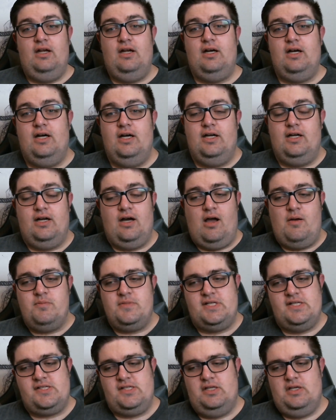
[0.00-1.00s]
Uh, I'm
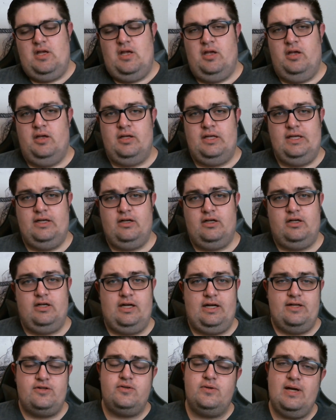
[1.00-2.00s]
Tyzzit here,
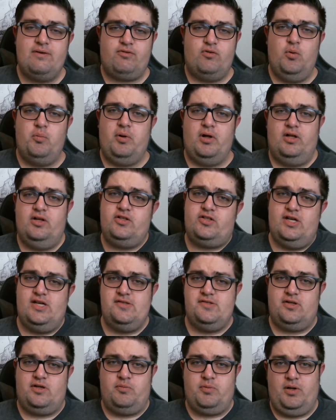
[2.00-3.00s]
and I do have to
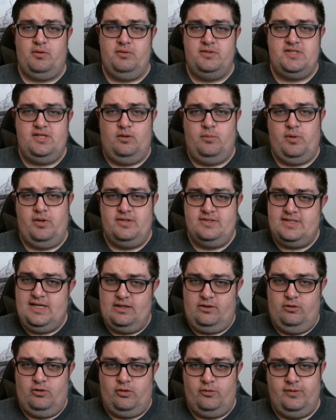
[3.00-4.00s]
apologize. You could probably tell by the
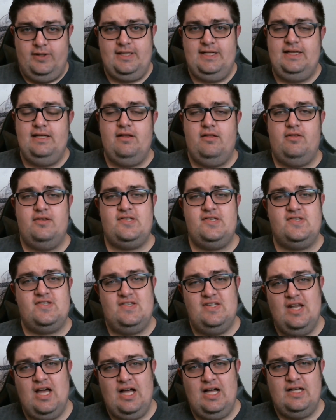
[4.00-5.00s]
title already. This is
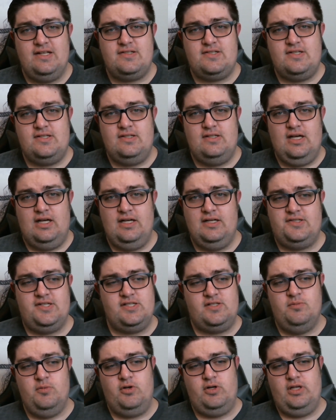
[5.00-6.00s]
not uh,
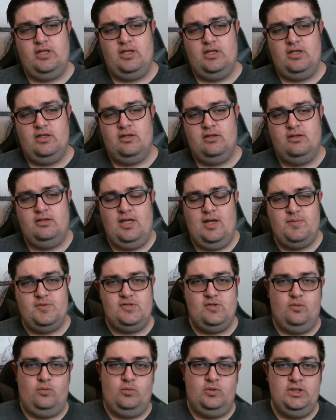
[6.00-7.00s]
Testimony
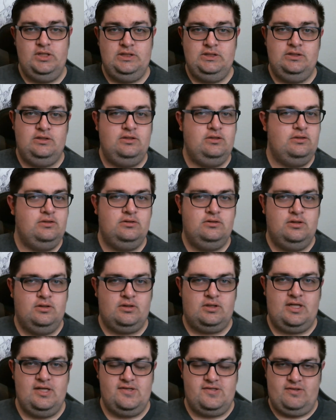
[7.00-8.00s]
Episode 1,
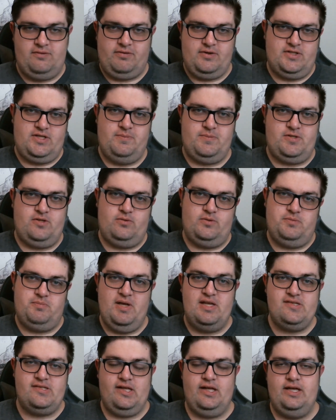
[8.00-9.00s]
because the first episode was
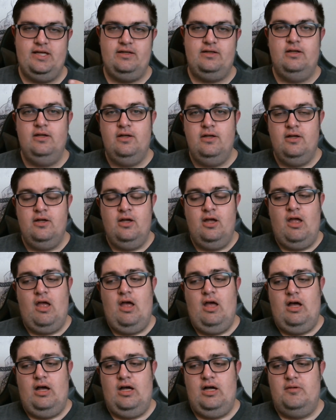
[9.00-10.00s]
Baseline.
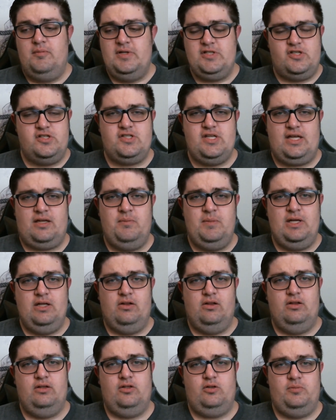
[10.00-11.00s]
Um, it's just taking me a
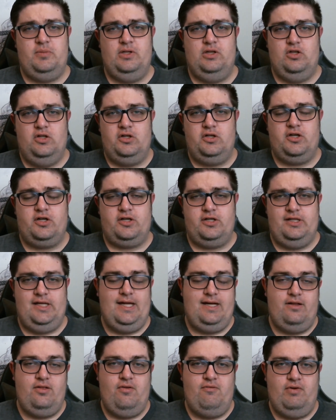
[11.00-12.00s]
little bit longer to
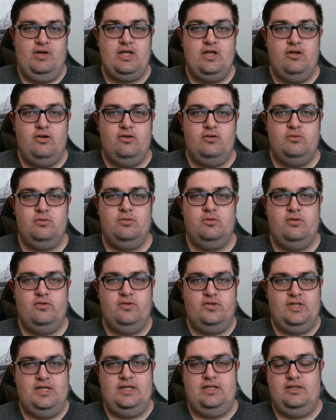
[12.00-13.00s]
edit the video
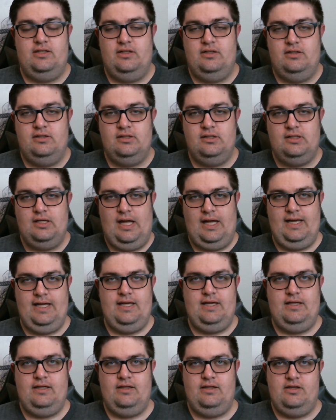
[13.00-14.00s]
than I
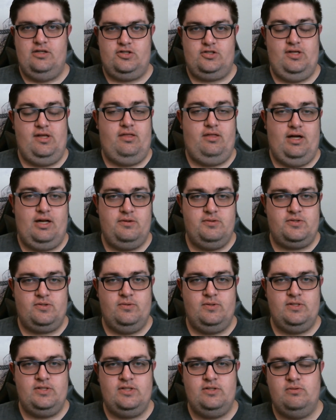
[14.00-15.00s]
initially thought it was
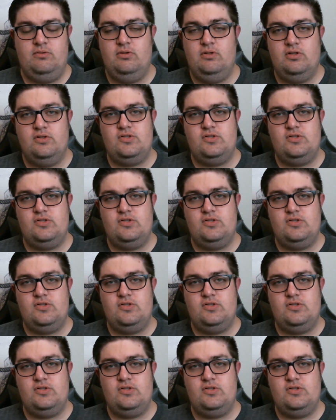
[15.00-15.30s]
going to.